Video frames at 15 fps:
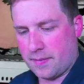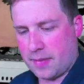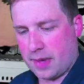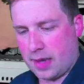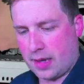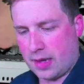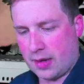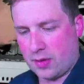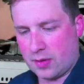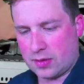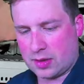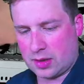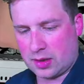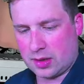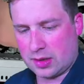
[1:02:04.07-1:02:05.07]
being
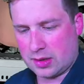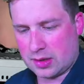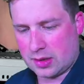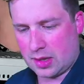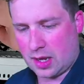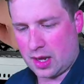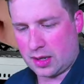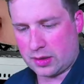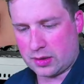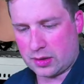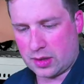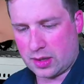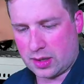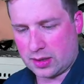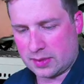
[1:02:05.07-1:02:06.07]
used on these slot
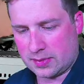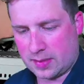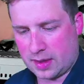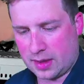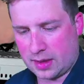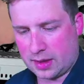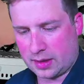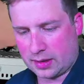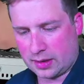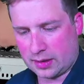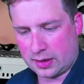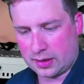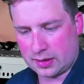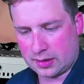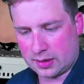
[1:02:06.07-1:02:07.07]
trays, but I think that
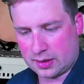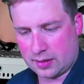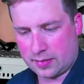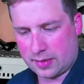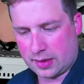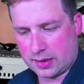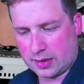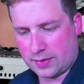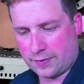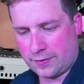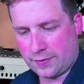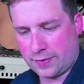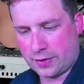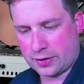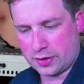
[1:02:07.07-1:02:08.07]
that's going to be
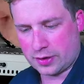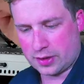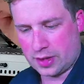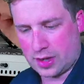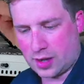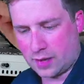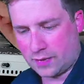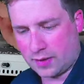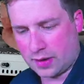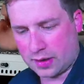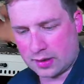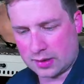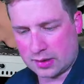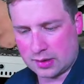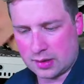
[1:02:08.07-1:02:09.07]
sufficiently
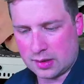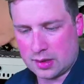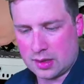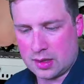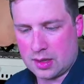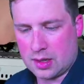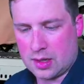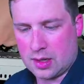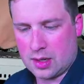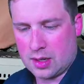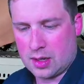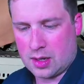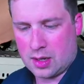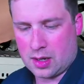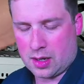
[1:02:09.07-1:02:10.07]
obvious
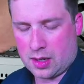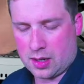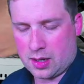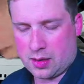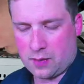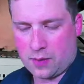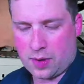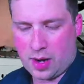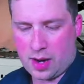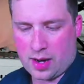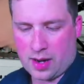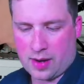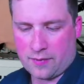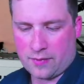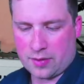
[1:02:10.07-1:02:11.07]
uh, when I
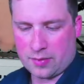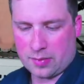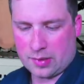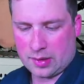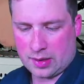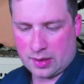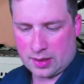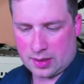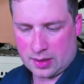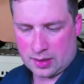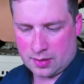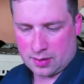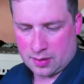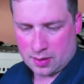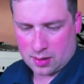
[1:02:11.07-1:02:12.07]
inevitably
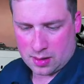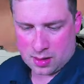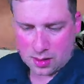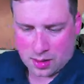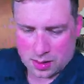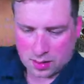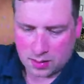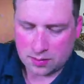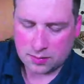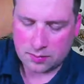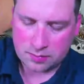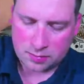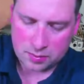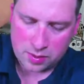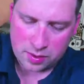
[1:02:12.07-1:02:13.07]

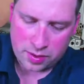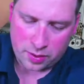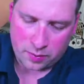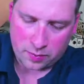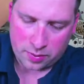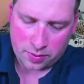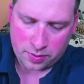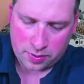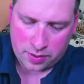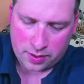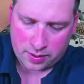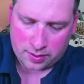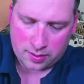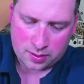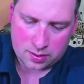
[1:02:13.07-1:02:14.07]
don't
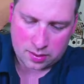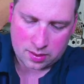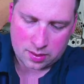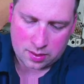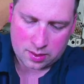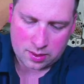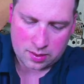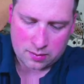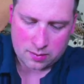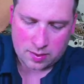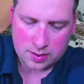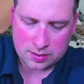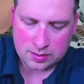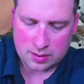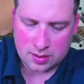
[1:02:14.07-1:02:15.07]
think clearly. You
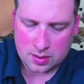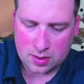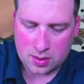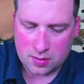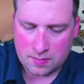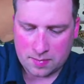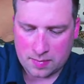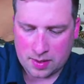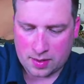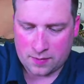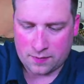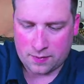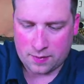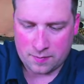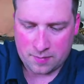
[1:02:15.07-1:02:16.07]
guys can all make
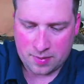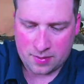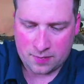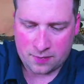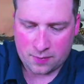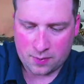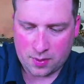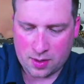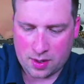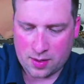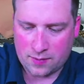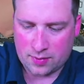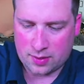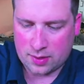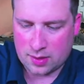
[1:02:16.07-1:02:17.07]
fun of me for
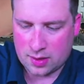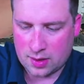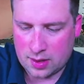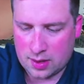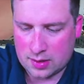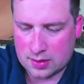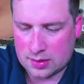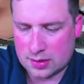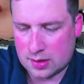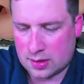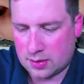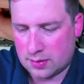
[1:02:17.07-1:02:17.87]
having done this and